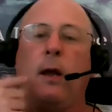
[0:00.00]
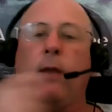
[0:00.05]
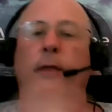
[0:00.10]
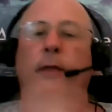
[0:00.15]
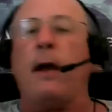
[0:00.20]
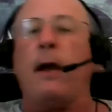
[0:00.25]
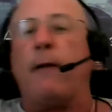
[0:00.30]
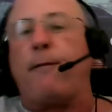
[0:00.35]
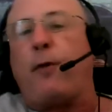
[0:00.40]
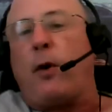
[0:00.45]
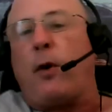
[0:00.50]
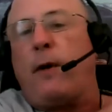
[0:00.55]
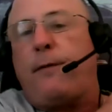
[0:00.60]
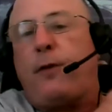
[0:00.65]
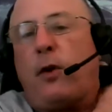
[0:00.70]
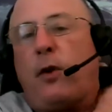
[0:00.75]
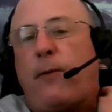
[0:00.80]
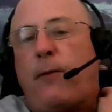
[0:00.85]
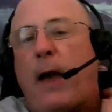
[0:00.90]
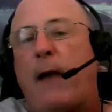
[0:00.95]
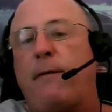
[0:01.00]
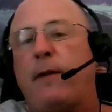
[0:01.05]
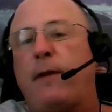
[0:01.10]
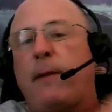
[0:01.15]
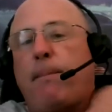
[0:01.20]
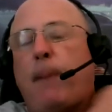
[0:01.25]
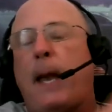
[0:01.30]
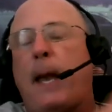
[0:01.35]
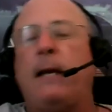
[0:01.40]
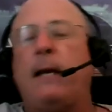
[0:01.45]
Therefore, if you're
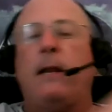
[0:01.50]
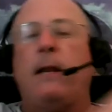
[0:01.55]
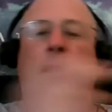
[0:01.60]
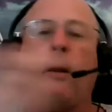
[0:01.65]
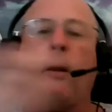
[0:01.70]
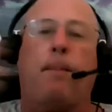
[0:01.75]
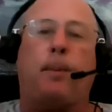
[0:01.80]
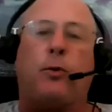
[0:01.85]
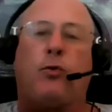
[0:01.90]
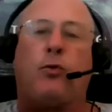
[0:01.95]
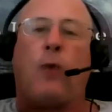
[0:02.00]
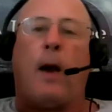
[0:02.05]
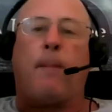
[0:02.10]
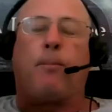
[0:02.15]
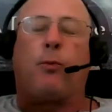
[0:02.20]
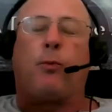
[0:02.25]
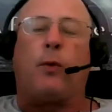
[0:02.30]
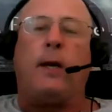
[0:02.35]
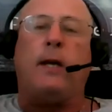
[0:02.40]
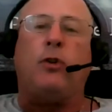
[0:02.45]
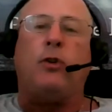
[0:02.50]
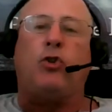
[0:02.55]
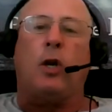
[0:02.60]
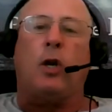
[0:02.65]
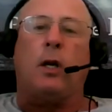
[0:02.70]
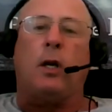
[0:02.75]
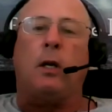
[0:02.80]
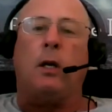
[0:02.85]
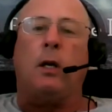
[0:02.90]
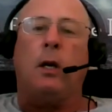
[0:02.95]
having pain in the upper trap
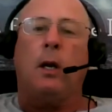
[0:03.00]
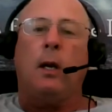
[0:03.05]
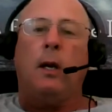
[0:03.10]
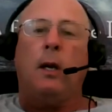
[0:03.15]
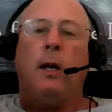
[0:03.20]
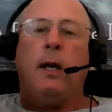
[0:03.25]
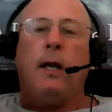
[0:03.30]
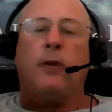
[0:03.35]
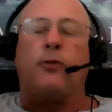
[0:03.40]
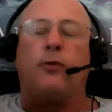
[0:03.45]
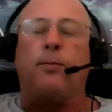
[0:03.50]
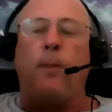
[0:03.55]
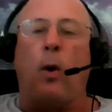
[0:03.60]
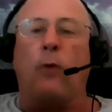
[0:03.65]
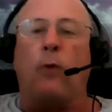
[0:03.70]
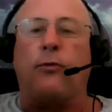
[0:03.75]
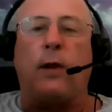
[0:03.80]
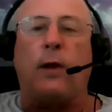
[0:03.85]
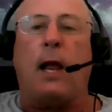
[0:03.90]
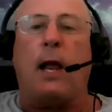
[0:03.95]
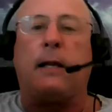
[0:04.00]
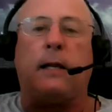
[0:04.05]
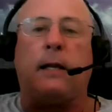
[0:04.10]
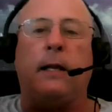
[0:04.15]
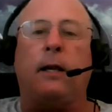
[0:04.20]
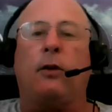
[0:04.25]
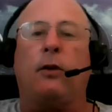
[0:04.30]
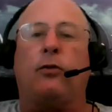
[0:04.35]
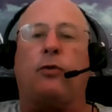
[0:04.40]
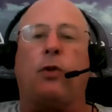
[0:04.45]
region, it's most
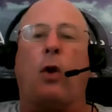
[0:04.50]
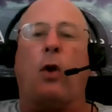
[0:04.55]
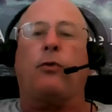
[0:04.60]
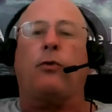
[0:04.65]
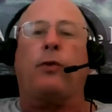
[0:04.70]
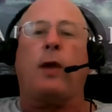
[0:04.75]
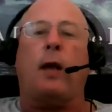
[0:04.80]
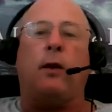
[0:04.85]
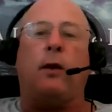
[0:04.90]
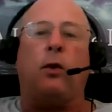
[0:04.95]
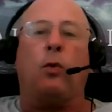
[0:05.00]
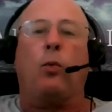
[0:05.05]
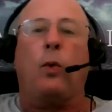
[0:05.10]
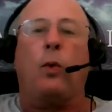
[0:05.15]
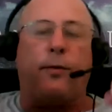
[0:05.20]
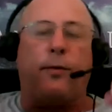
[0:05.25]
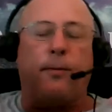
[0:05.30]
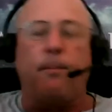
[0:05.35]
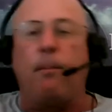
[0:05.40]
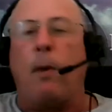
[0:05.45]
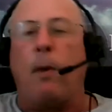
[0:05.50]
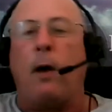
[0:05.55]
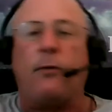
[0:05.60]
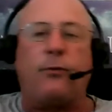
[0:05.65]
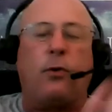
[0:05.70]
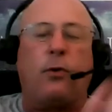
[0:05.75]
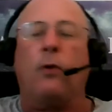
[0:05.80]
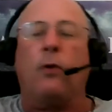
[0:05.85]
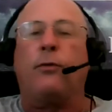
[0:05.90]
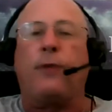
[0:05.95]
likely associated with
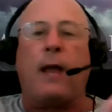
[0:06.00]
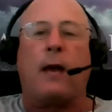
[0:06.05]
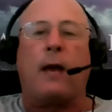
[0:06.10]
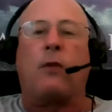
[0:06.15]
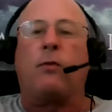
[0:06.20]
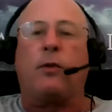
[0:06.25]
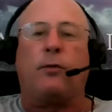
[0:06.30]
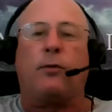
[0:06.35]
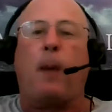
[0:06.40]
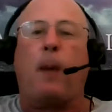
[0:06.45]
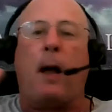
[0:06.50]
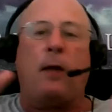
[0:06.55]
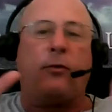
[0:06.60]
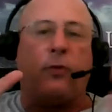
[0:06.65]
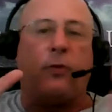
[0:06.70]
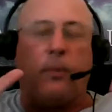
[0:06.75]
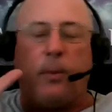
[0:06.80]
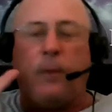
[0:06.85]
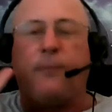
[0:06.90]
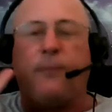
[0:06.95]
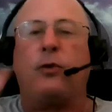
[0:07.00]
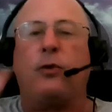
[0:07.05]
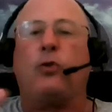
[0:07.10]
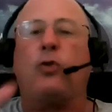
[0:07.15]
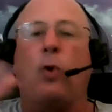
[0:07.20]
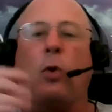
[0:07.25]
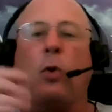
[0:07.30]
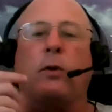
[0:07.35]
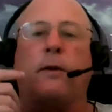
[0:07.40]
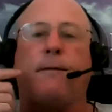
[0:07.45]
muscles that are responsible for
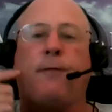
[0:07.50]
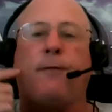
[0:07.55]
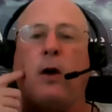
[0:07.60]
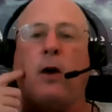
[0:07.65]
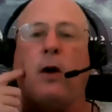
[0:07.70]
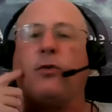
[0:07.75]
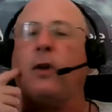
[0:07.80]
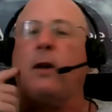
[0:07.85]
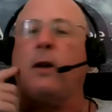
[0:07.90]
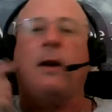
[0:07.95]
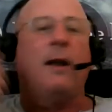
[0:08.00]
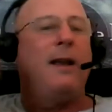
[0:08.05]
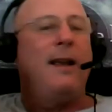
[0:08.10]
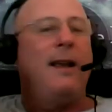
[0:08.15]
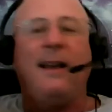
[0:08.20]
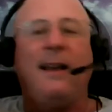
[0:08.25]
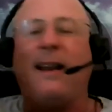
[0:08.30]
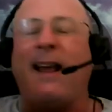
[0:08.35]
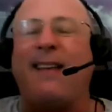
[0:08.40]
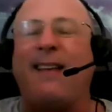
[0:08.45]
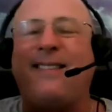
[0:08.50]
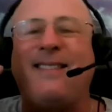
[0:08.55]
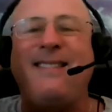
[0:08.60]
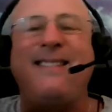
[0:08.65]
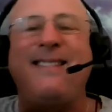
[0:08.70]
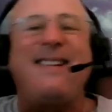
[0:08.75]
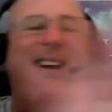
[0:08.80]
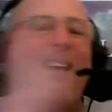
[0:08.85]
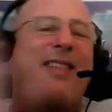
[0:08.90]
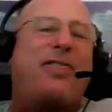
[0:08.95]
shoulder function. It has
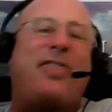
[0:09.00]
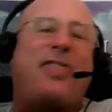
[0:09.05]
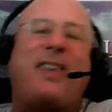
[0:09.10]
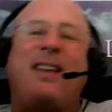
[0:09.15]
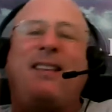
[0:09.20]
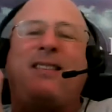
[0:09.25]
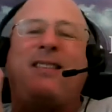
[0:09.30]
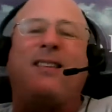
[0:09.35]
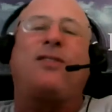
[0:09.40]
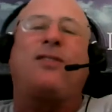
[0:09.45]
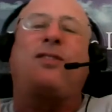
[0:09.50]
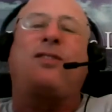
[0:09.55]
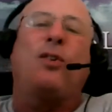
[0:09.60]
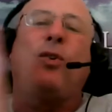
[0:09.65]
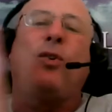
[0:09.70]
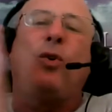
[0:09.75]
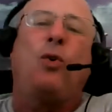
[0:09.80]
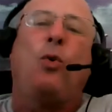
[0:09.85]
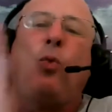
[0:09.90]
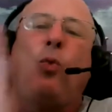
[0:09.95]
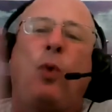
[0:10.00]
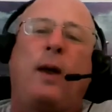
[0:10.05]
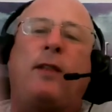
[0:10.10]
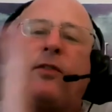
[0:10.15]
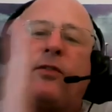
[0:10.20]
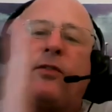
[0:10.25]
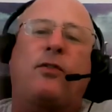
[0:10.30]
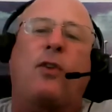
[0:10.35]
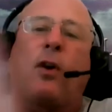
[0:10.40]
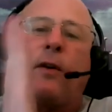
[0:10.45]
nothing to do with
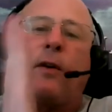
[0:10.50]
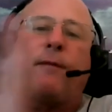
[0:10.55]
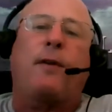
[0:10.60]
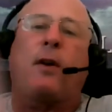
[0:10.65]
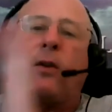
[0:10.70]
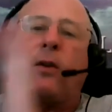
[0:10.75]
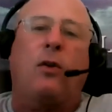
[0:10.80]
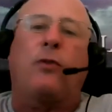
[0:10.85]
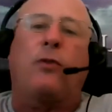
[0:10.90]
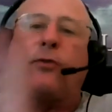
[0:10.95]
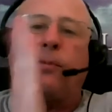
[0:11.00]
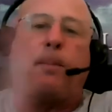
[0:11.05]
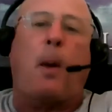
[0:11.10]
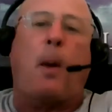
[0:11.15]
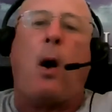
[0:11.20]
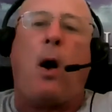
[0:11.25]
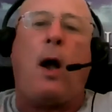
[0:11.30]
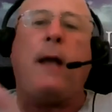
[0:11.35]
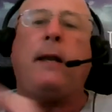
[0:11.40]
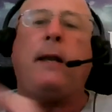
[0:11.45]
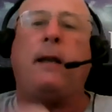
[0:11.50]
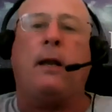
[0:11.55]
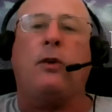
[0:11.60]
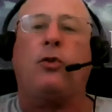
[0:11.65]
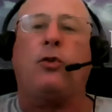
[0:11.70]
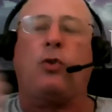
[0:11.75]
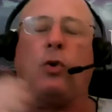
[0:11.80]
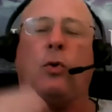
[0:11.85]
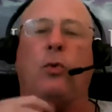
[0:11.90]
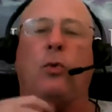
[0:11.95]
cervical spine
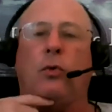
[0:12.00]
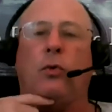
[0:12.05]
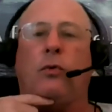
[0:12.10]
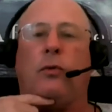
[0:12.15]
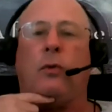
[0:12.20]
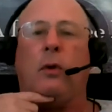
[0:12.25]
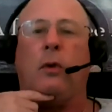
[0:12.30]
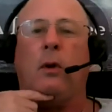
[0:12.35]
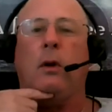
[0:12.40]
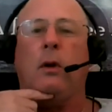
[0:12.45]
issues.